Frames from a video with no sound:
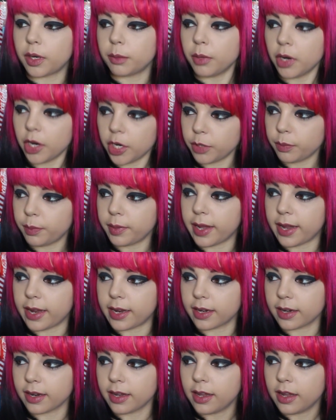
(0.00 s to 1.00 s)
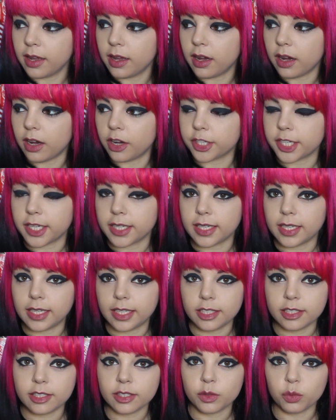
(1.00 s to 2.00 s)
I'm hoping I'll get at
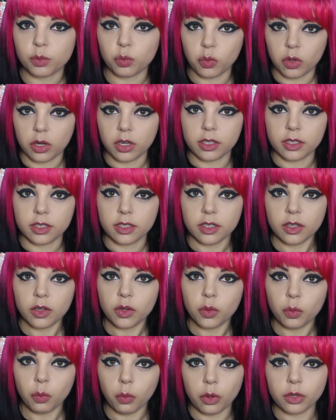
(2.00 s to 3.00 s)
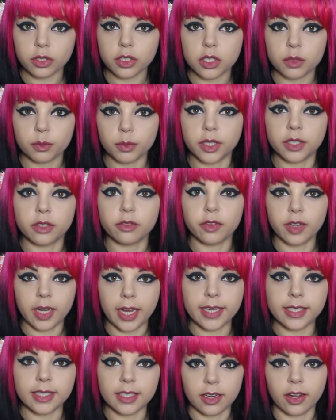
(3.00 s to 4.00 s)
least one Watchmen
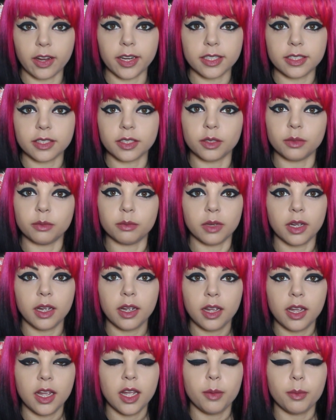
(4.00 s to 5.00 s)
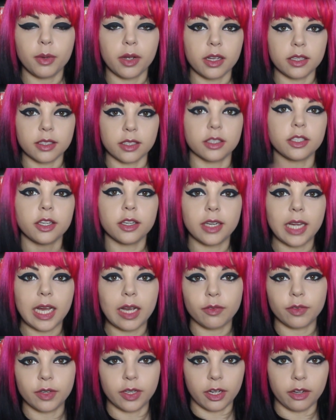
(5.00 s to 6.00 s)
related item because I don't
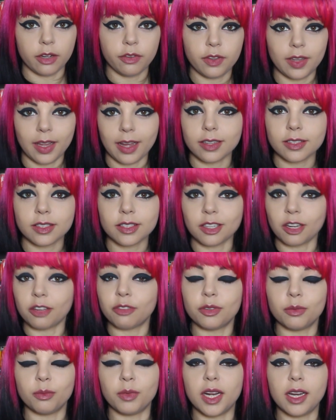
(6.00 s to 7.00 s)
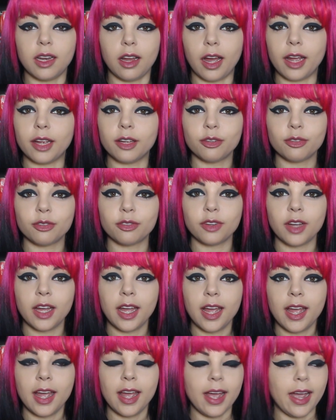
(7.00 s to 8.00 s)
have enough of that stuff in my life.
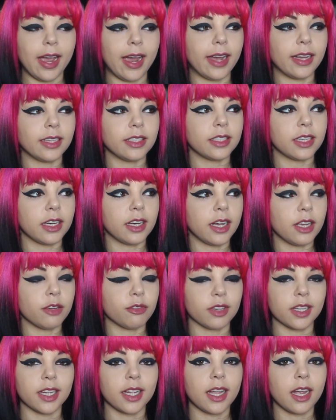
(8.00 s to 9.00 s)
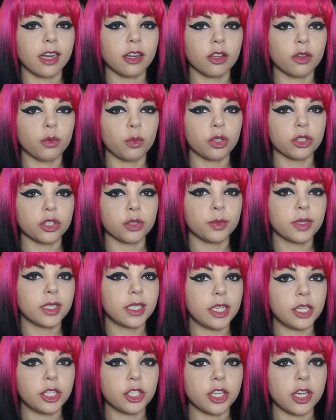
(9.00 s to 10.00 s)
And if I could get another Watchmen
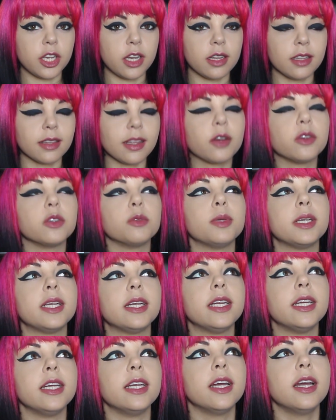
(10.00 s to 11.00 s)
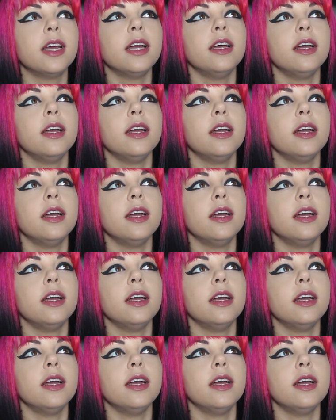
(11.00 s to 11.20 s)
t-shirt, that would be